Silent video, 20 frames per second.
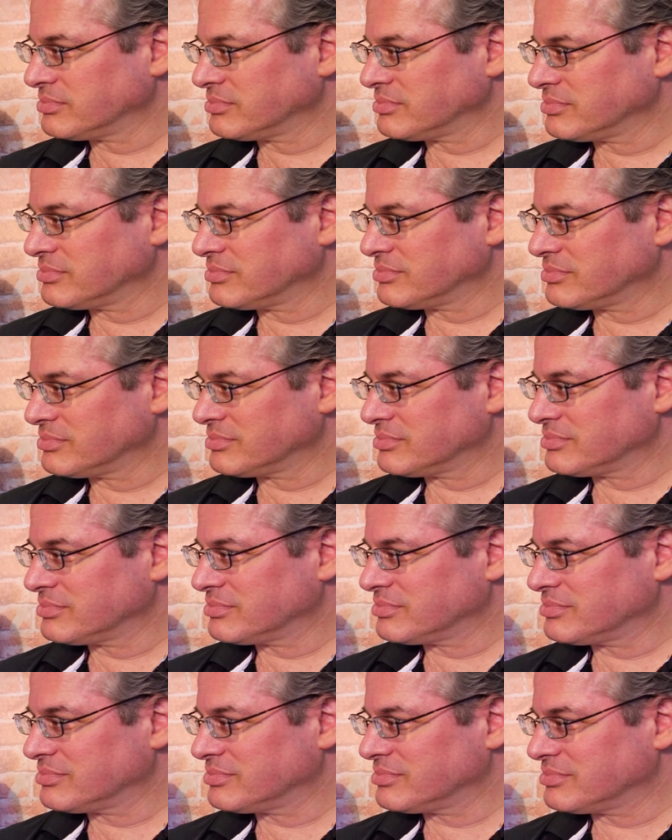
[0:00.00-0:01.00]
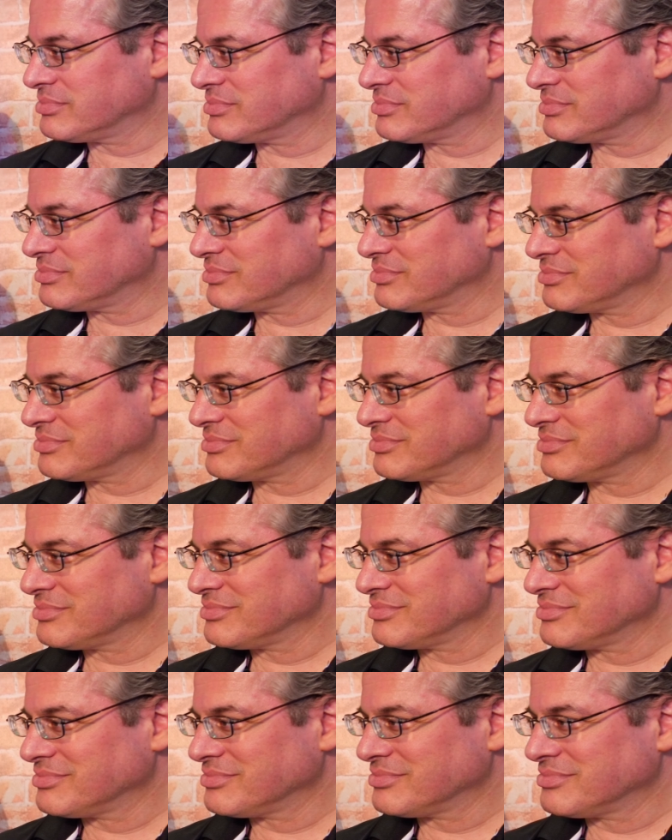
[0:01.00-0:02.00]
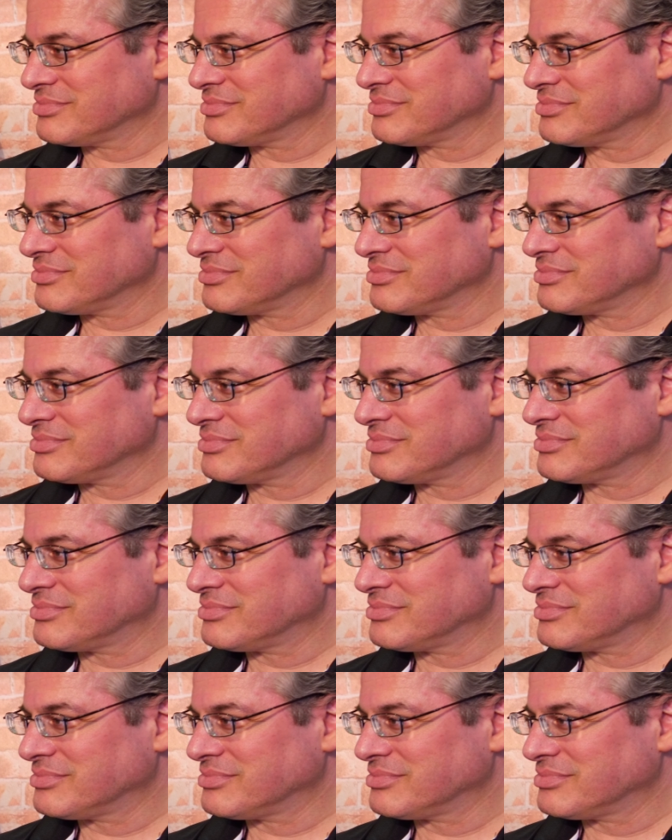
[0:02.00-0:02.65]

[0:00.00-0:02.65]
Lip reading: (not speaking)